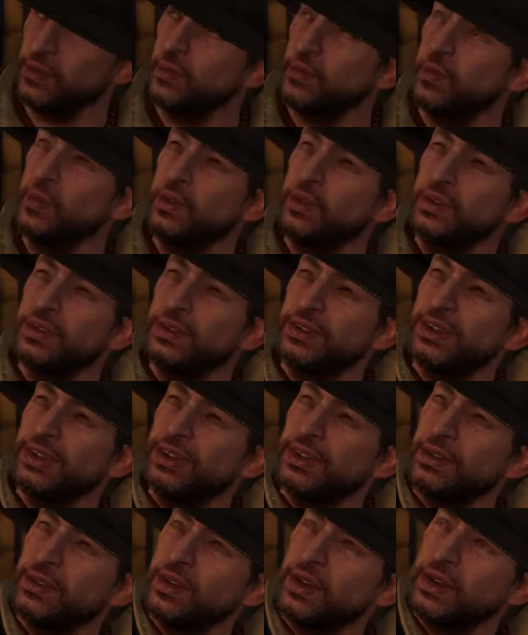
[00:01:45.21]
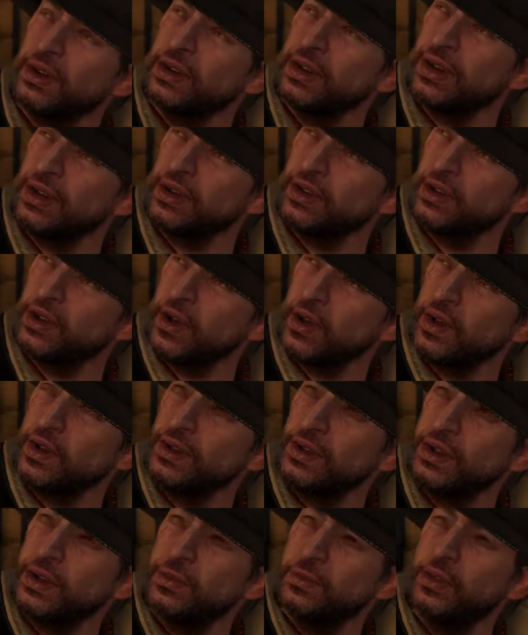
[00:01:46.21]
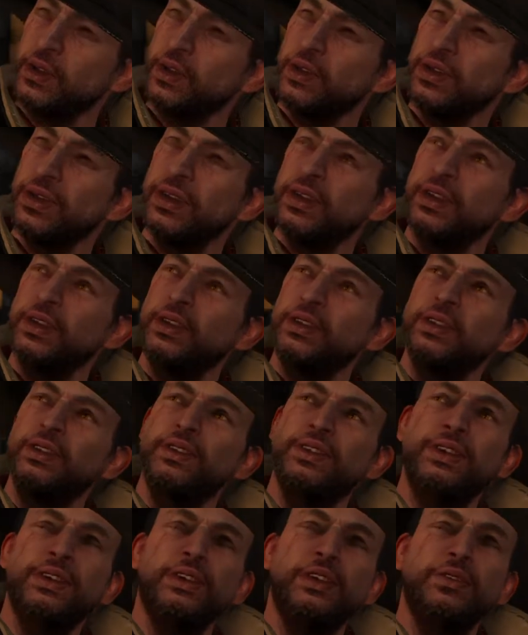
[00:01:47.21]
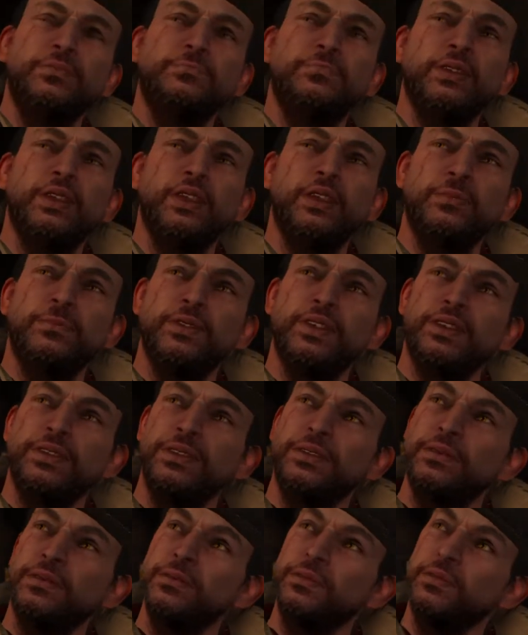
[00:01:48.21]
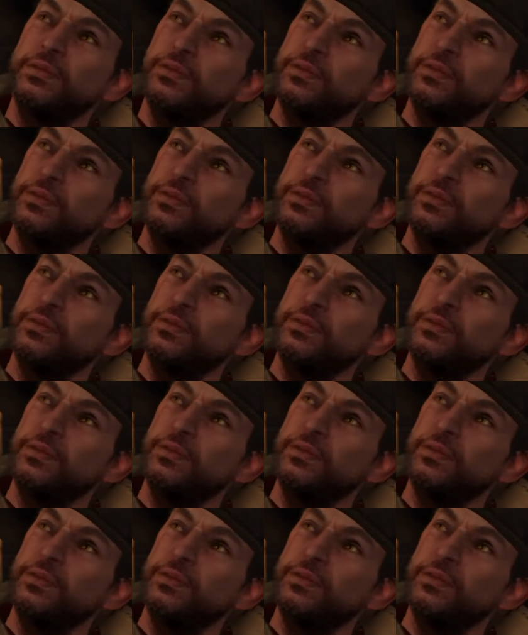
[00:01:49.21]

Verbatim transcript: it, wise ass, or I'll lace your corset up so tight you'll shit in your bloomers.